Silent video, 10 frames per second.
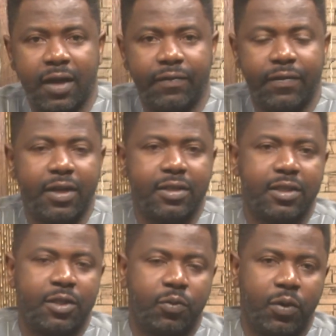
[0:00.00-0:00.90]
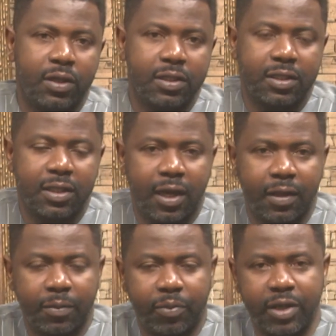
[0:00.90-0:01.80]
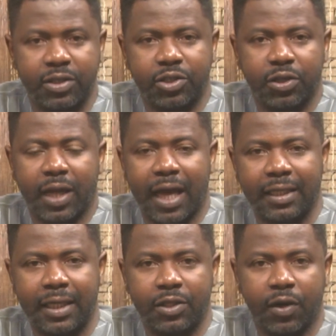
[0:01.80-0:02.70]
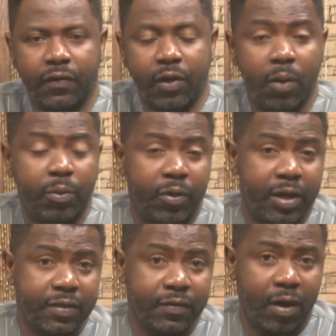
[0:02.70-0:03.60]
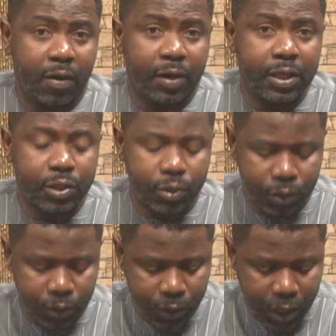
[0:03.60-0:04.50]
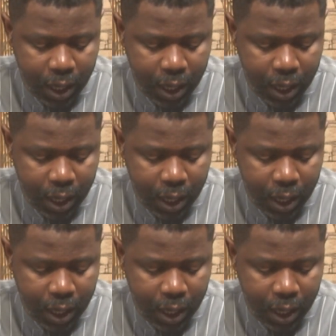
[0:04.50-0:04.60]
First, it was the presidential candidate of the All Progressive Congress who